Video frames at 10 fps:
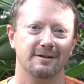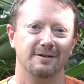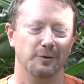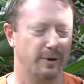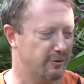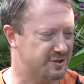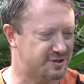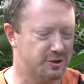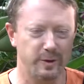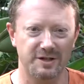So whether it's
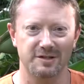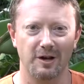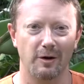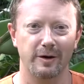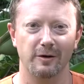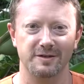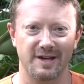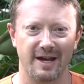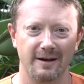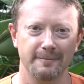2 weeks ago in
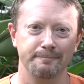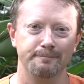Hosea